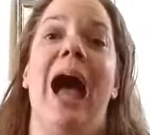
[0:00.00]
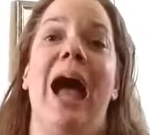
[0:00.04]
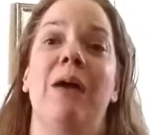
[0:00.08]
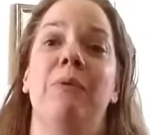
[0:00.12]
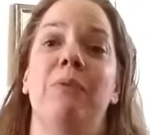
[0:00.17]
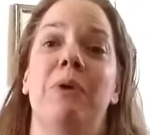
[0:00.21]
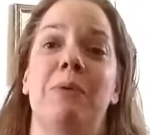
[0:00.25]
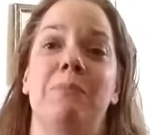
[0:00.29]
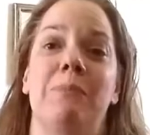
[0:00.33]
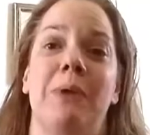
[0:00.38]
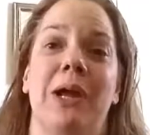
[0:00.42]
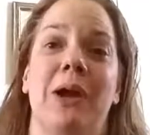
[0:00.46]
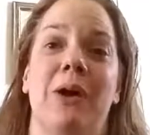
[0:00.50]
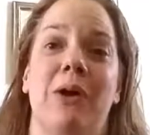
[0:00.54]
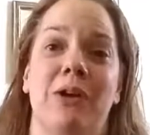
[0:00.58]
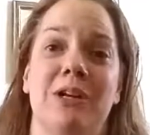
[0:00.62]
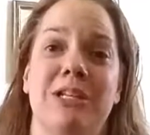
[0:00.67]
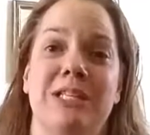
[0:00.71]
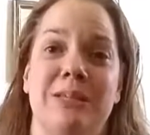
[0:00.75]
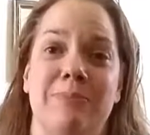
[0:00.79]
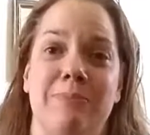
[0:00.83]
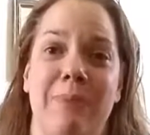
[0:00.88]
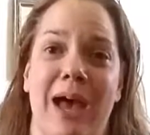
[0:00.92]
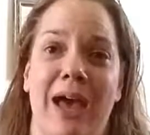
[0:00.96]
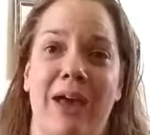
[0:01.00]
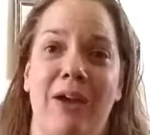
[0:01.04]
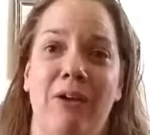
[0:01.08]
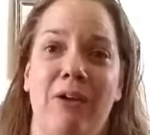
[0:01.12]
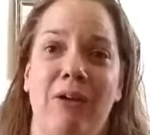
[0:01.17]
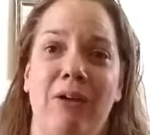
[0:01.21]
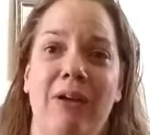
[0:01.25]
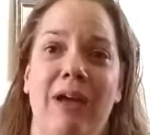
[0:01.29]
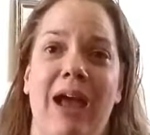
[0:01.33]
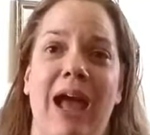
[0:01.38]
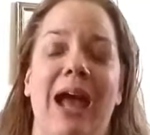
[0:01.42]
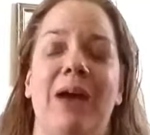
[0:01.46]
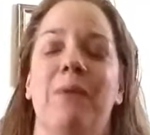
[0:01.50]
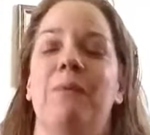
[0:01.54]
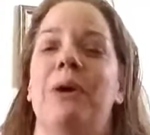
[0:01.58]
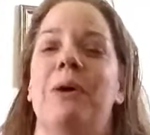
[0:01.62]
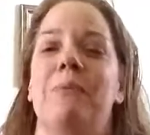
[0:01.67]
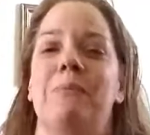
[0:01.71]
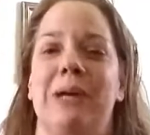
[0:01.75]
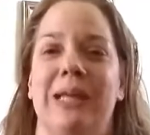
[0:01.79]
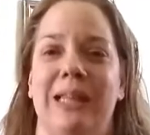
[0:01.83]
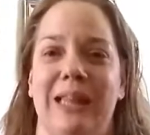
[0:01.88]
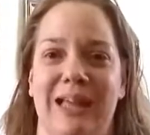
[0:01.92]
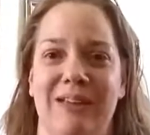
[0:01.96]
I want my art to matter. I
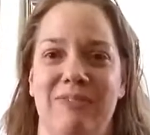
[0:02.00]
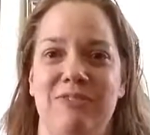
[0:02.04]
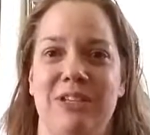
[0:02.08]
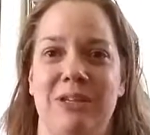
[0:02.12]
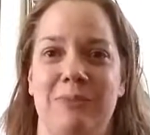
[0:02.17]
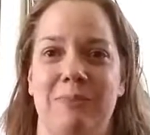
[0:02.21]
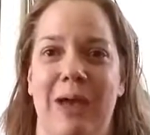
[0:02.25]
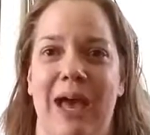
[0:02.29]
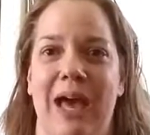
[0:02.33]
want my life to